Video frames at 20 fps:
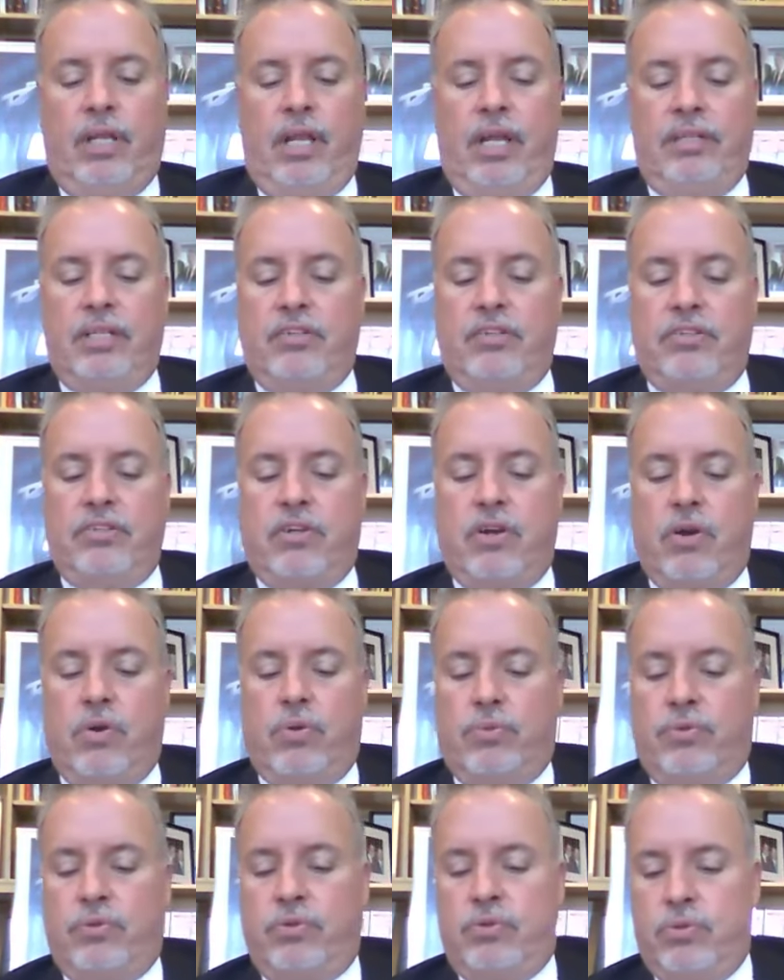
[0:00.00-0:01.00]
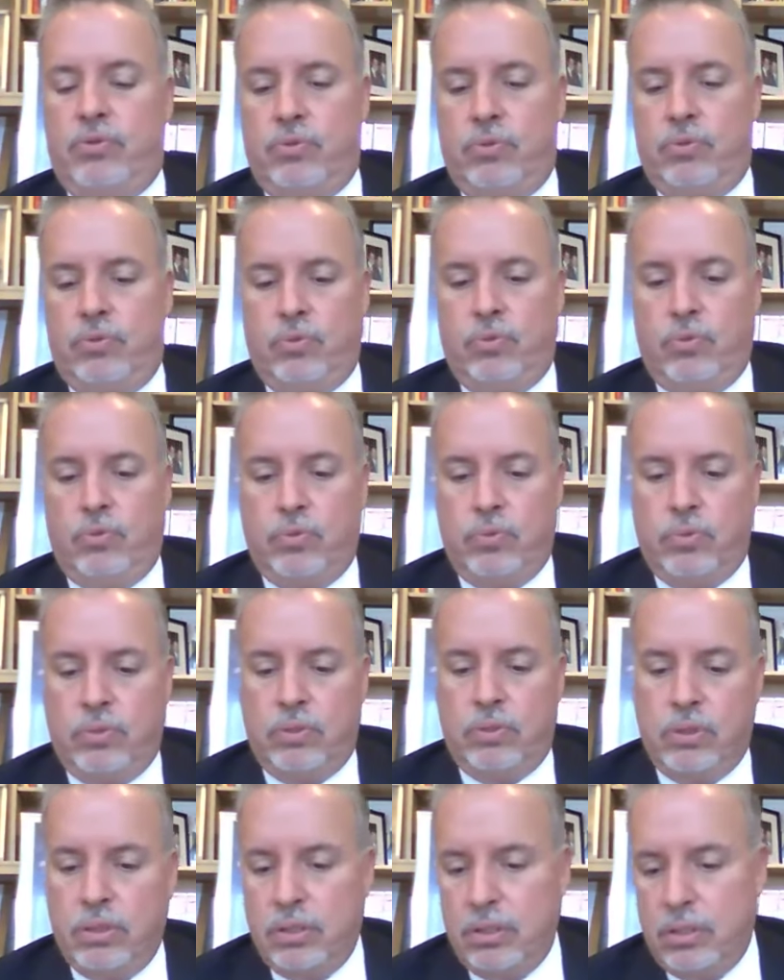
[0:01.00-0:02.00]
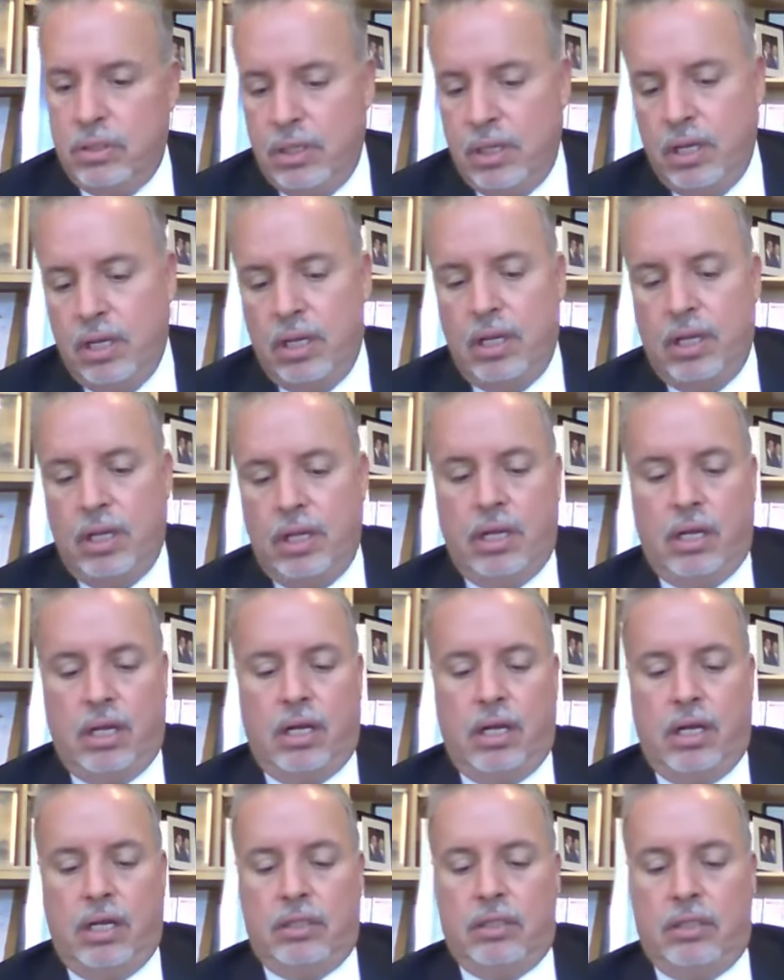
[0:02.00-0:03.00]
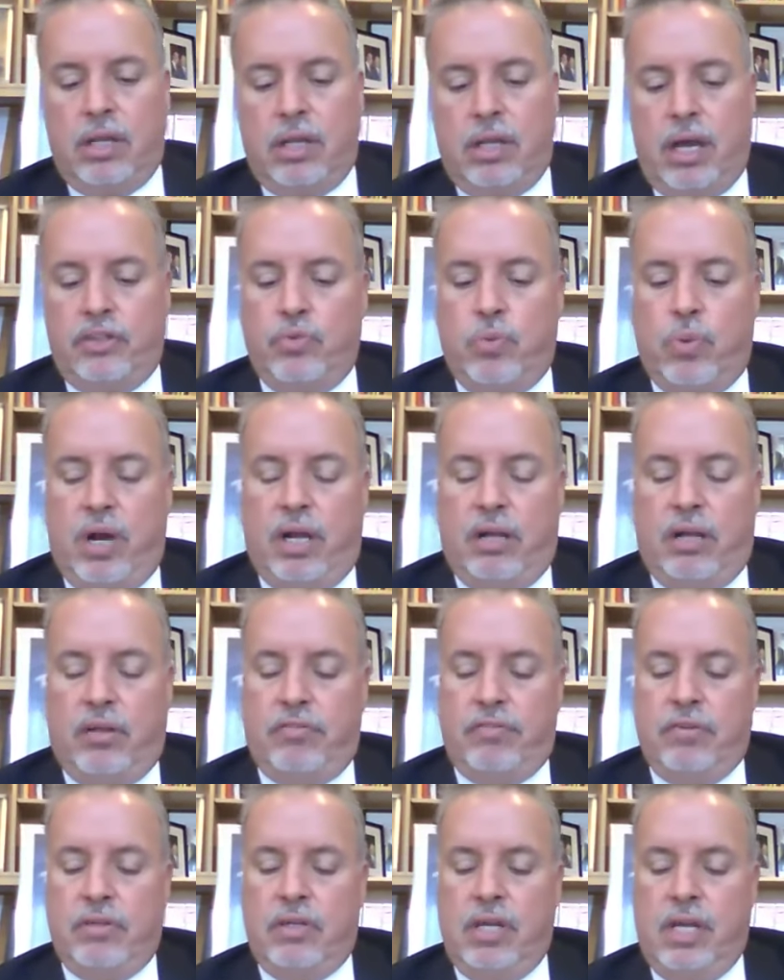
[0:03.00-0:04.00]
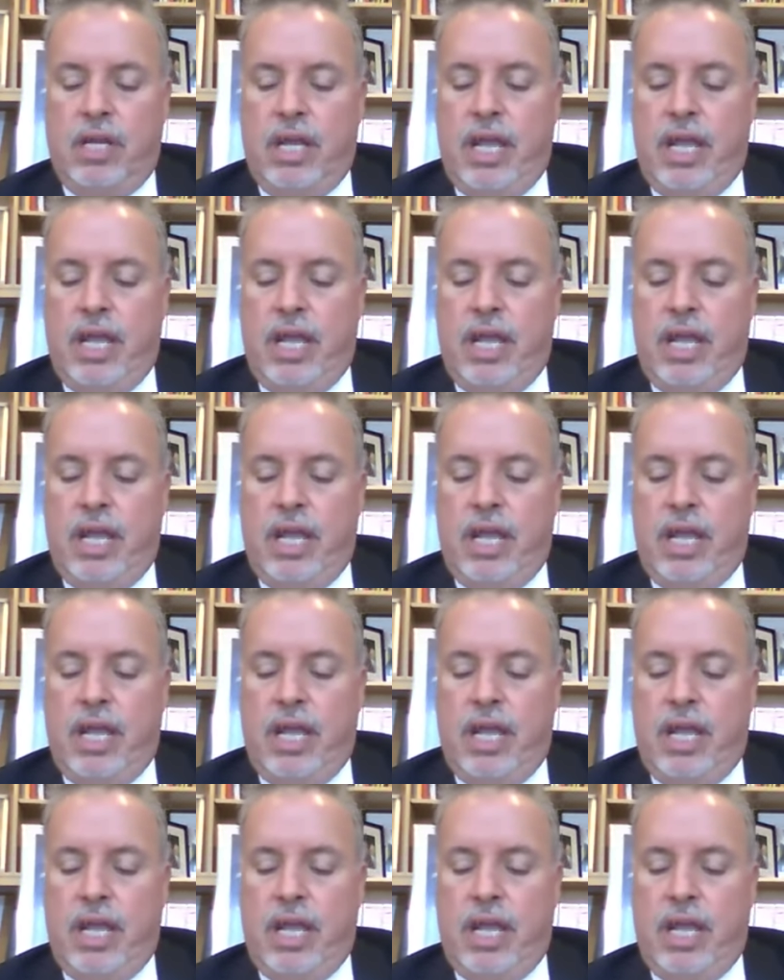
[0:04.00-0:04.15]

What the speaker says: and let's go to line 12.